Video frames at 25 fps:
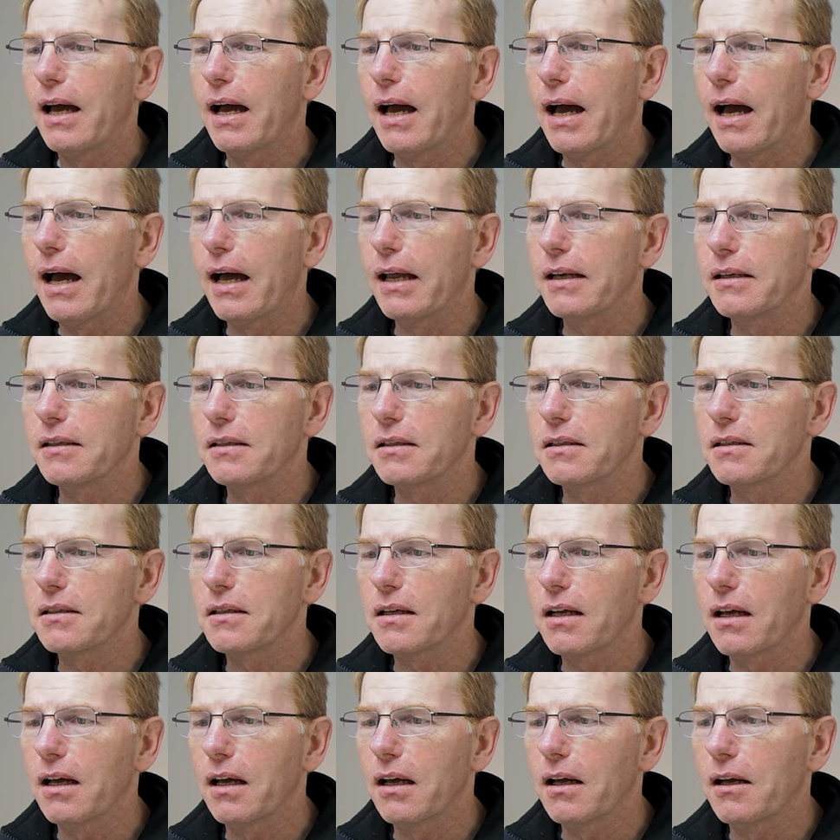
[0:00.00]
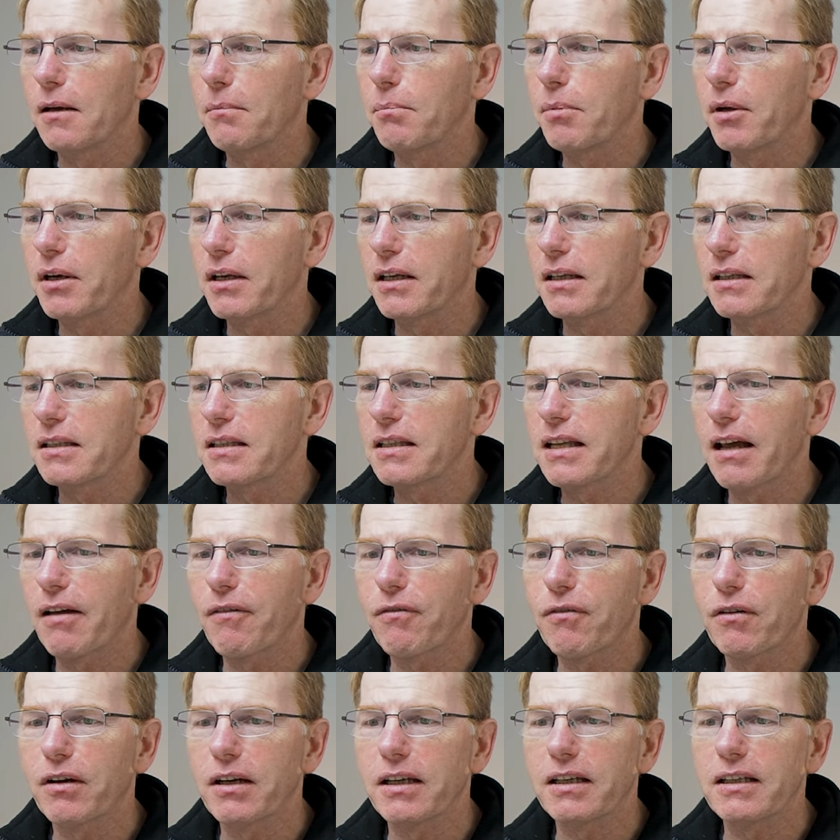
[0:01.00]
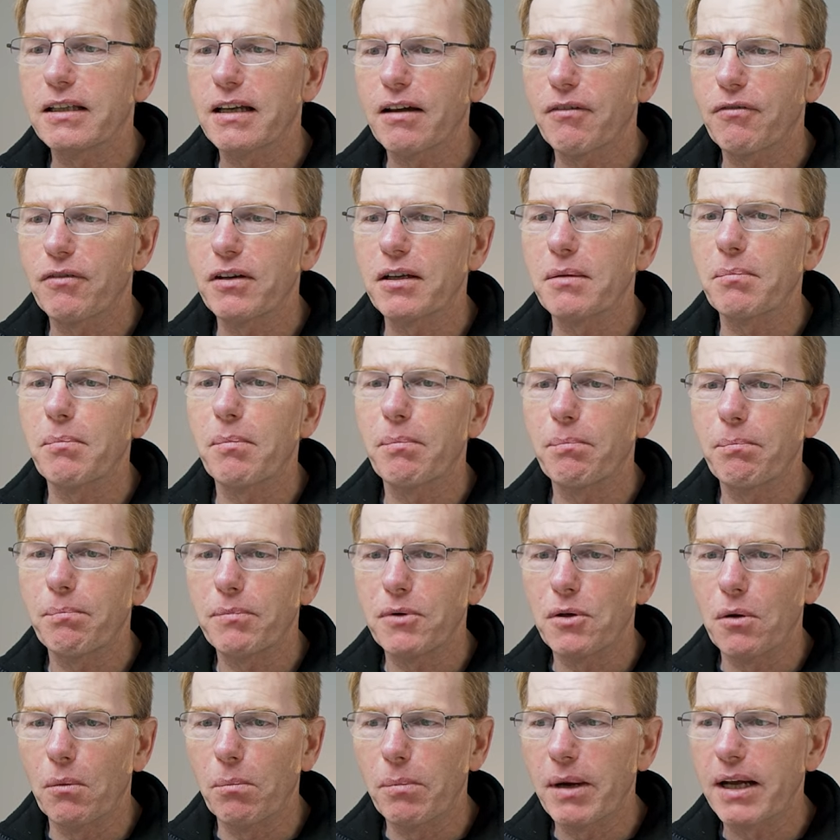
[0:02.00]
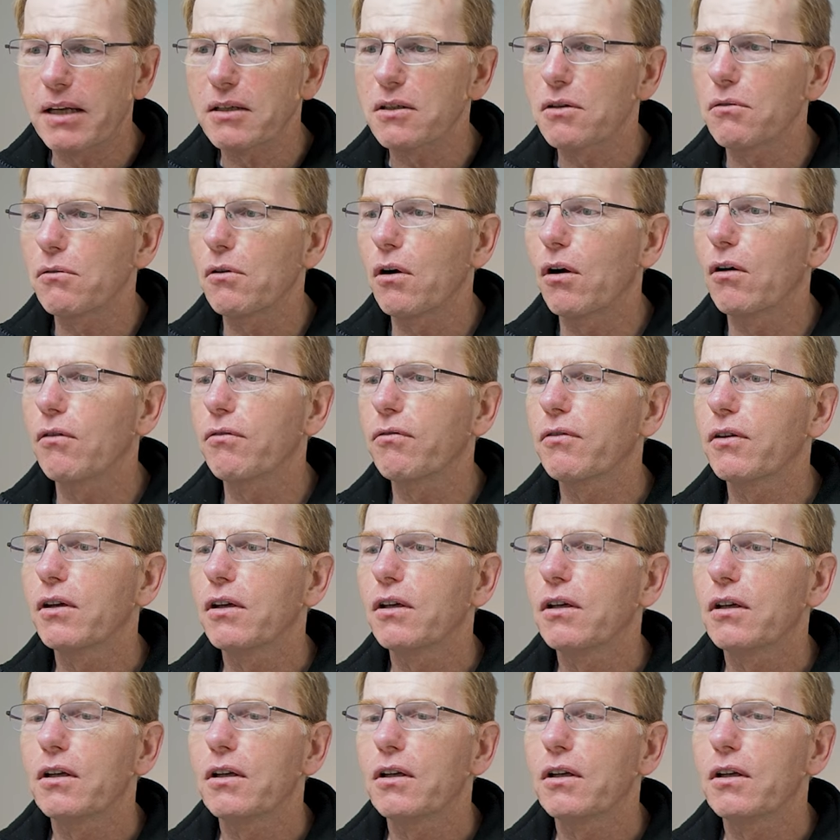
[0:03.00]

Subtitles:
But it's definitely you're better off